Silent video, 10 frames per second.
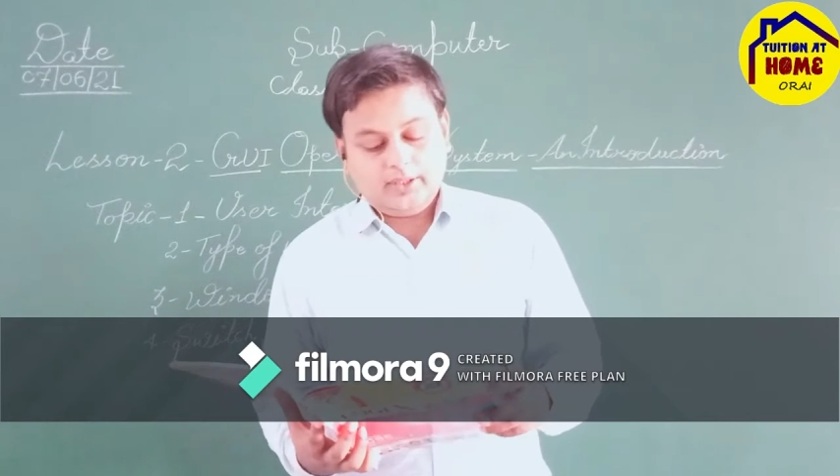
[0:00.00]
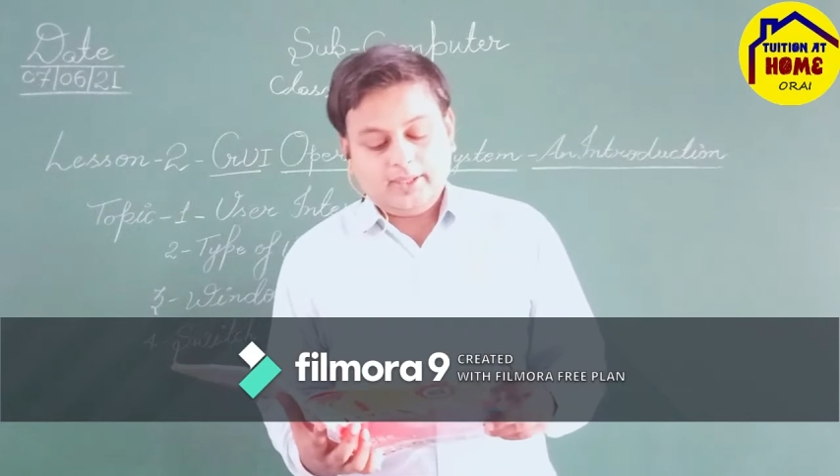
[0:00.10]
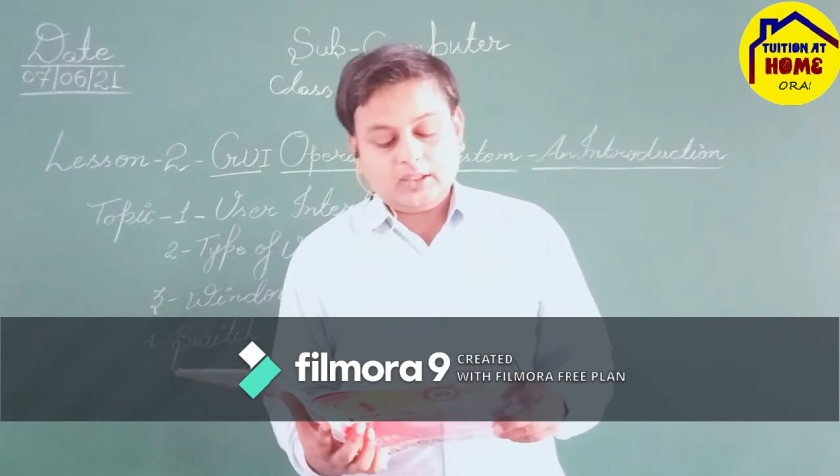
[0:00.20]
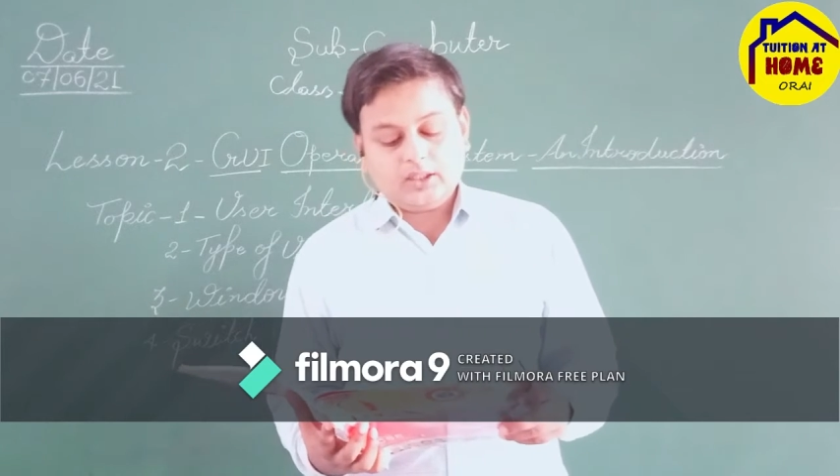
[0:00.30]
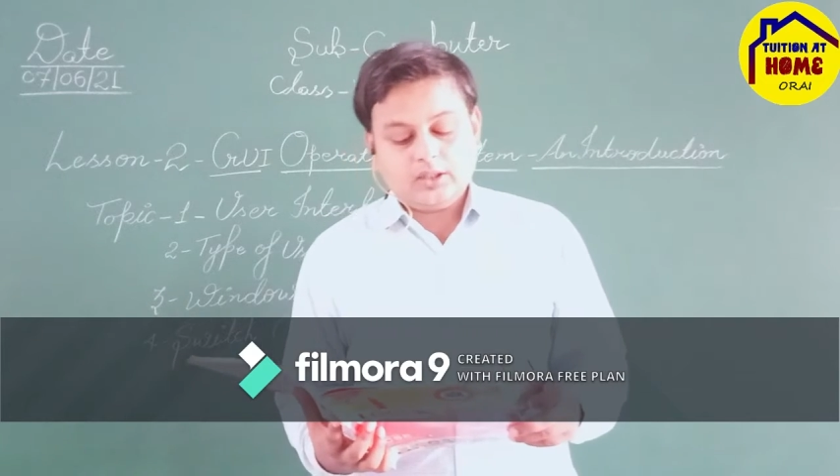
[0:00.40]

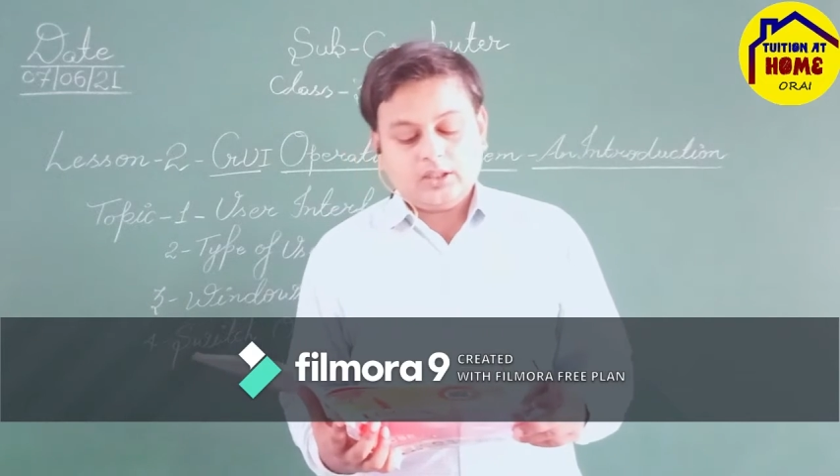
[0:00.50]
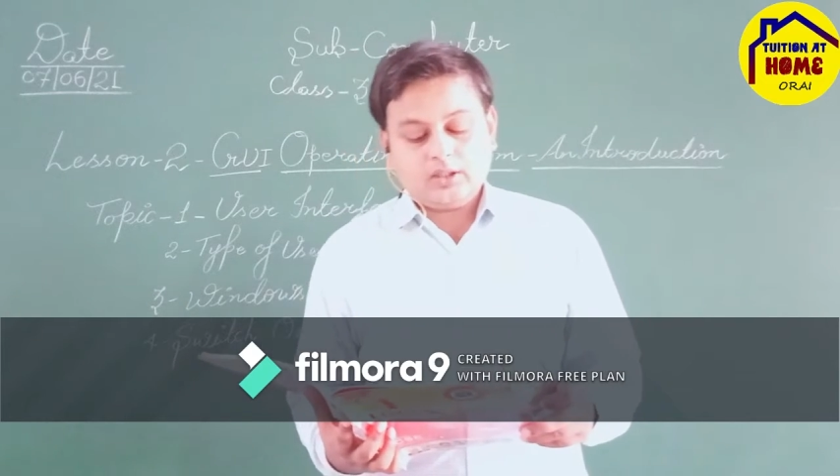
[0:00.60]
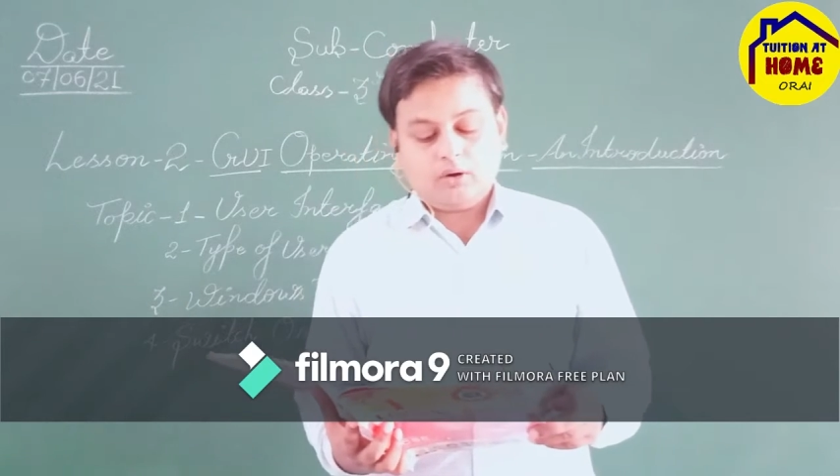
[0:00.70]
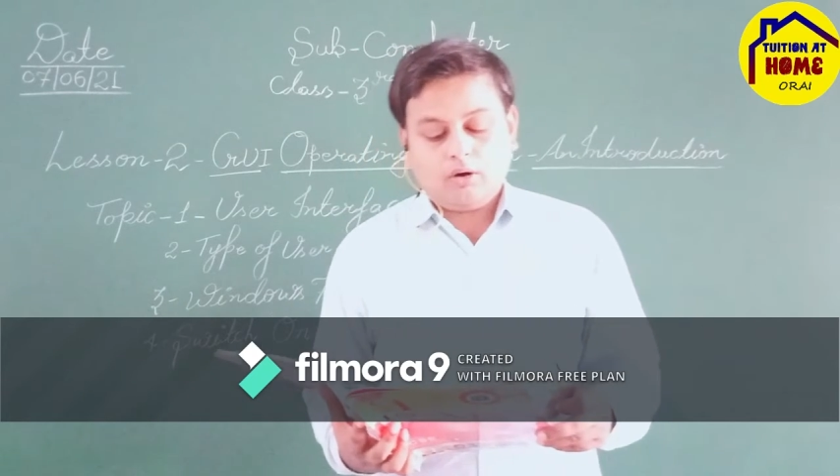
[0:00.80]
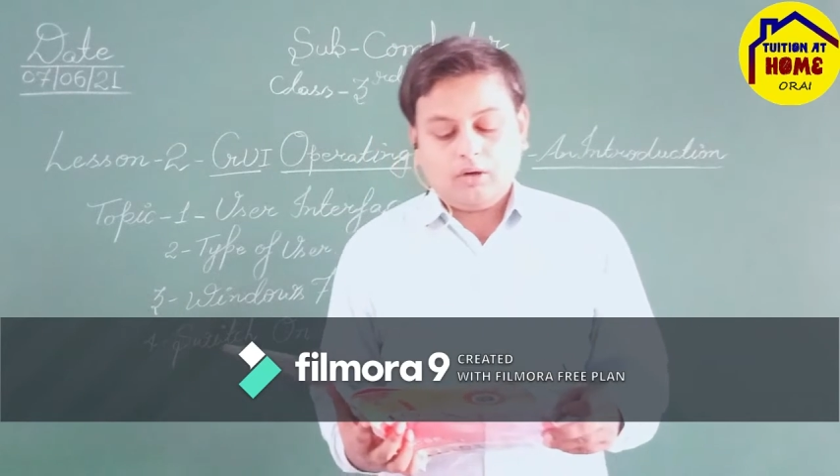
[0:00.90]
it
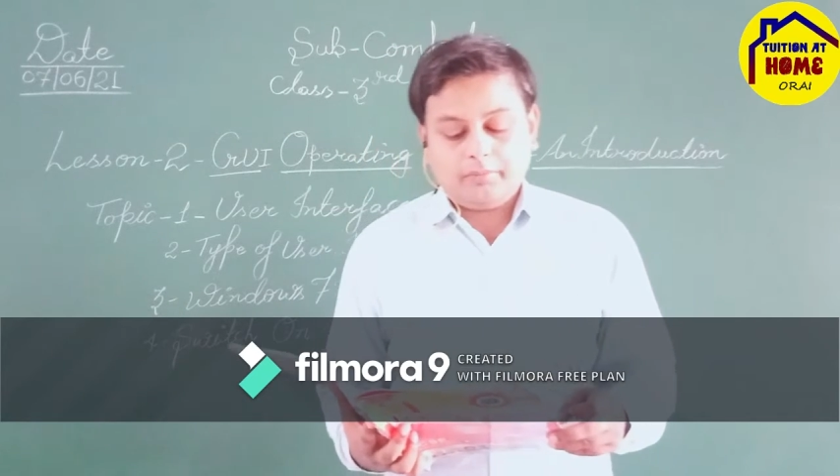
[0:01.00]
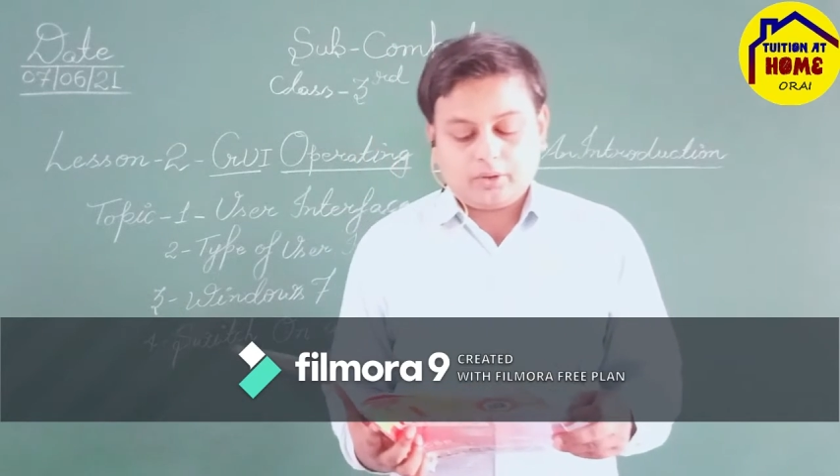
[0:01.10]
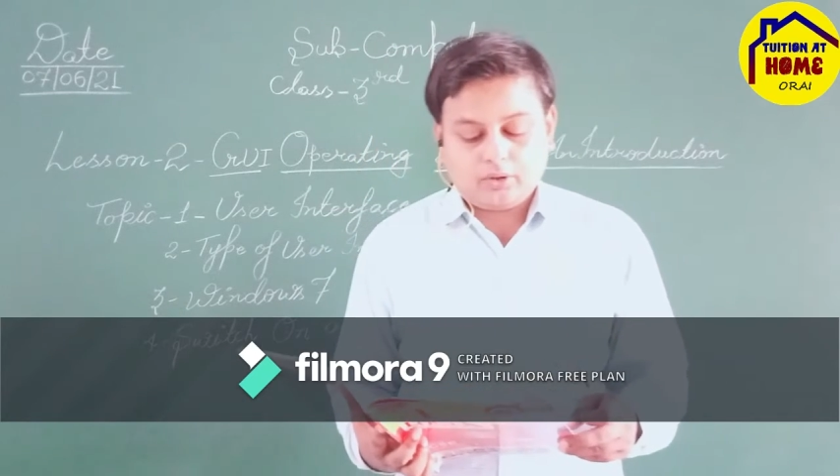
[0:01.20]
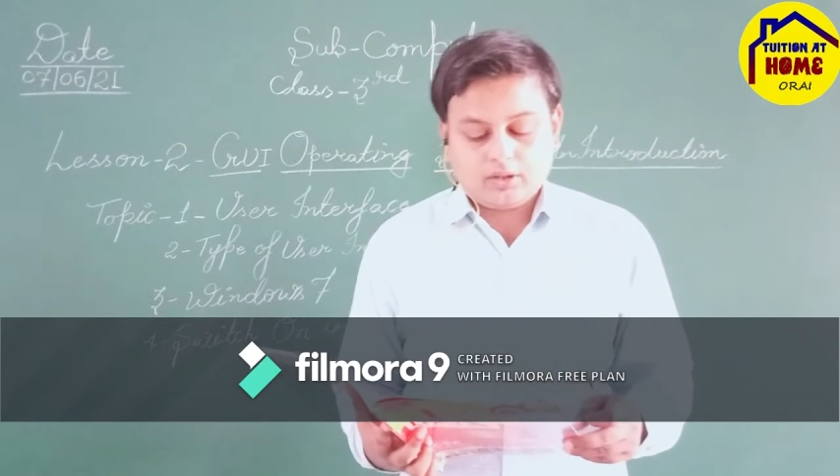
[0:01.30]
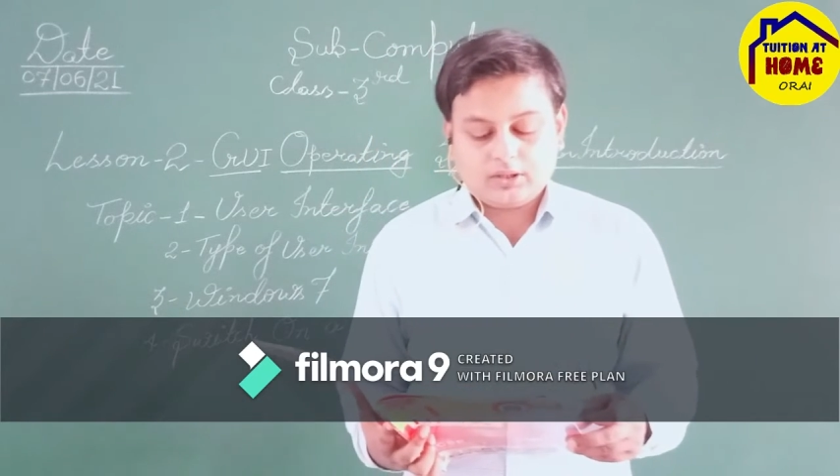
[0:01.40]
is all
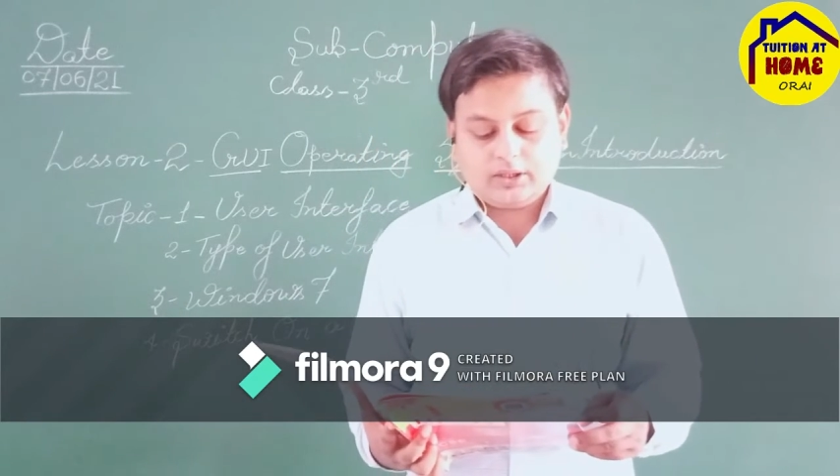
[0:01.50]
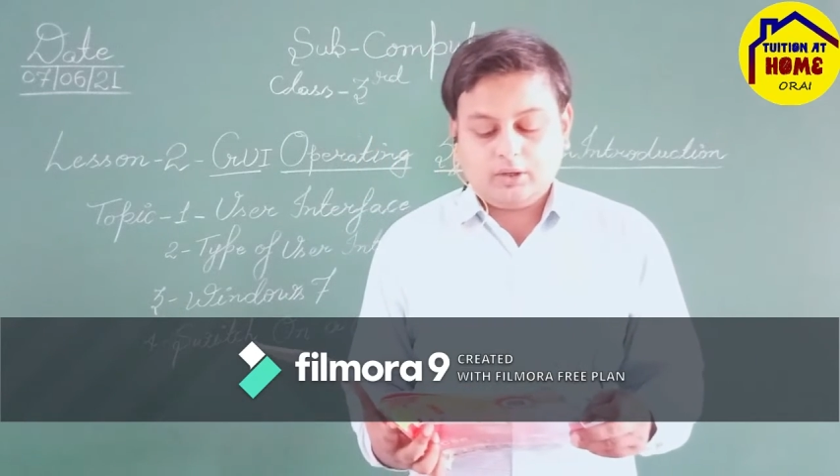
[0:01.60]
because